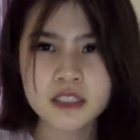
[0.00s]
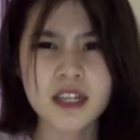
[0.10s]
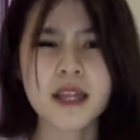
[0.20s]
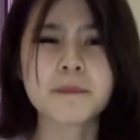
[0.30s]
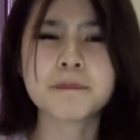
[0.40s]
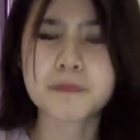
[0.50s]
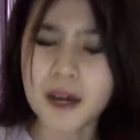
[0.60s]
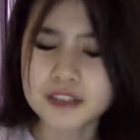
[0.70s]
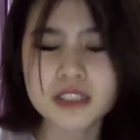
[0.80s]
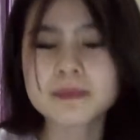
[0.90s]
and
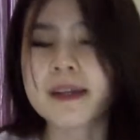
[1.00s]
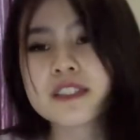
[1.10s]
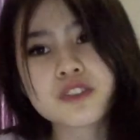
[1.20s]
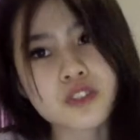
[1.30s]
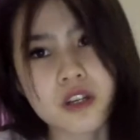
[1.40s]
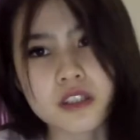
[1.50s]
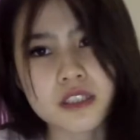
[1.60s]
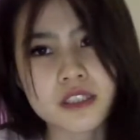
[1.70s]
bounce back stronger.